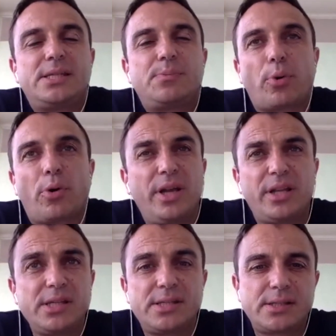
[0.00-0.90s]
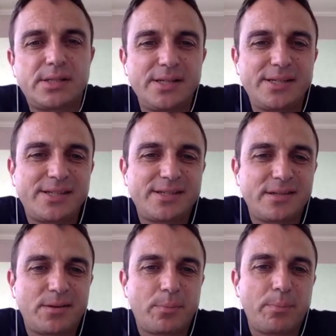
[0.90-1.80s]
project, is
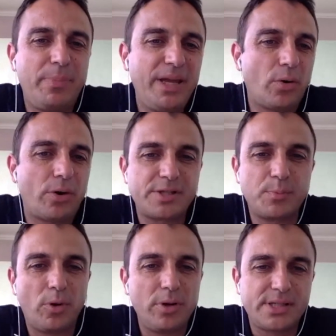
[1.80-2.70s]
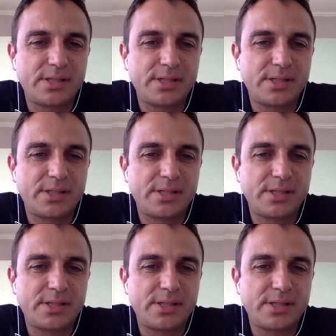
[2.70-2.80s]
big or small,